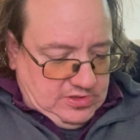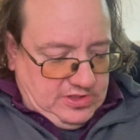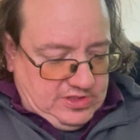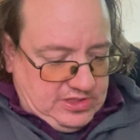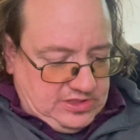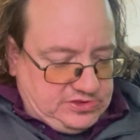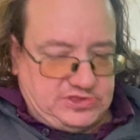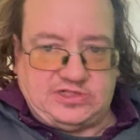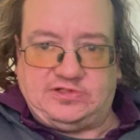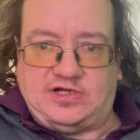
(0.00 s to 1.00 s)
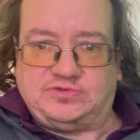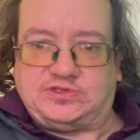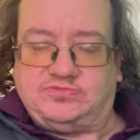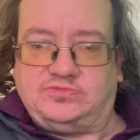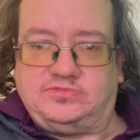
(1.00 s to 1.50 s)
Yeah, as I said, else
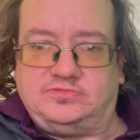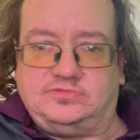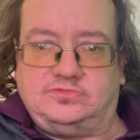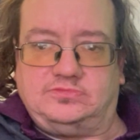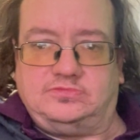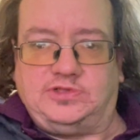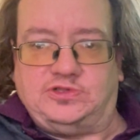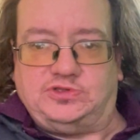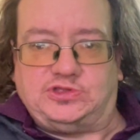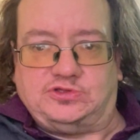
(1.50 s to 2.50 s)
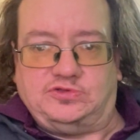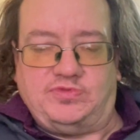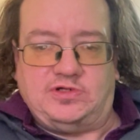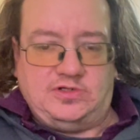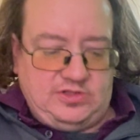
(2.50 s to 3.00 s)
YouTube
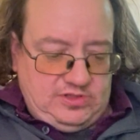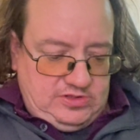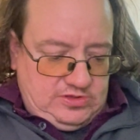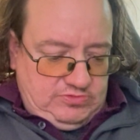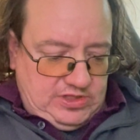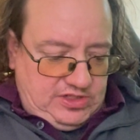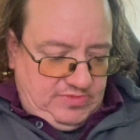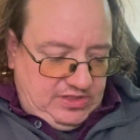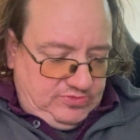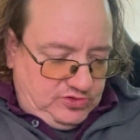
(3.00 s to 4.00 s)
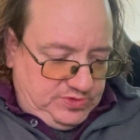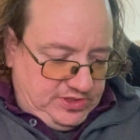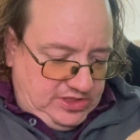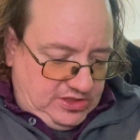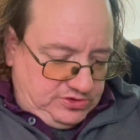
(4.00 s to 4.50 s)
recommend more
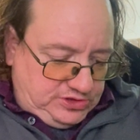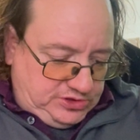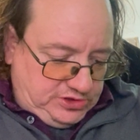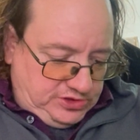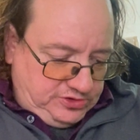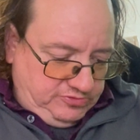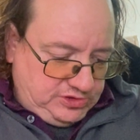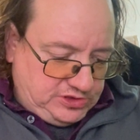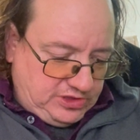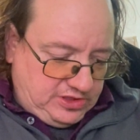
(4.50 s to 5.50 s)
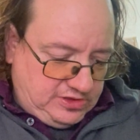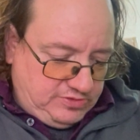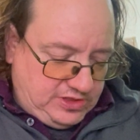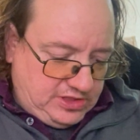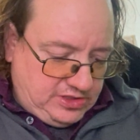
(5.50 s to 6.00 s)
videos to you. So here we
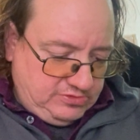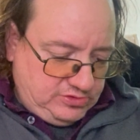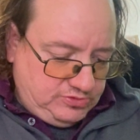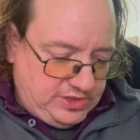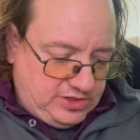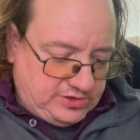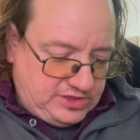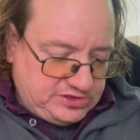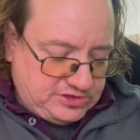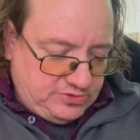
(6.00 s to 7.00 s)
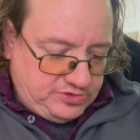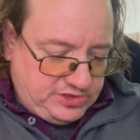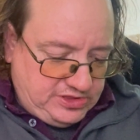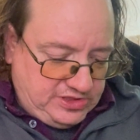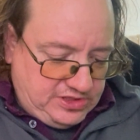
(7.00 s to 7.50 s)
go. Oh, we've got a nice little
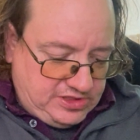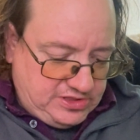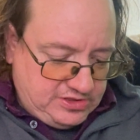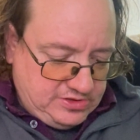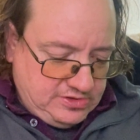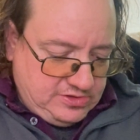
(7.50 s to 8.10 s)
thingy here.